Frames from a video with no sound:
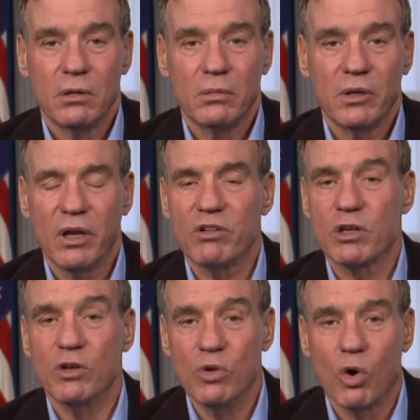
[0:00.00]
But there is
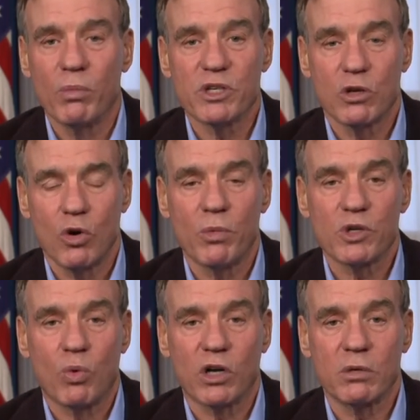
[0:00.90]
enormous,
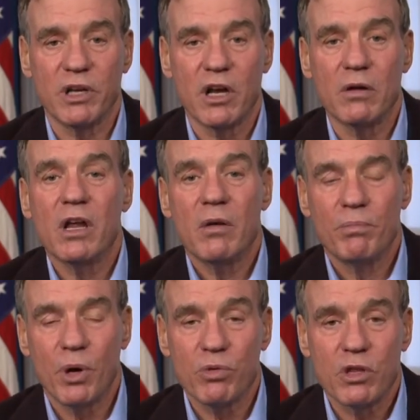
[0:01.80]
enormous work to be done,
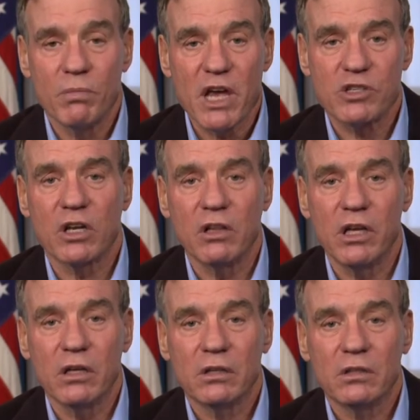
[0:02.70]
both domestically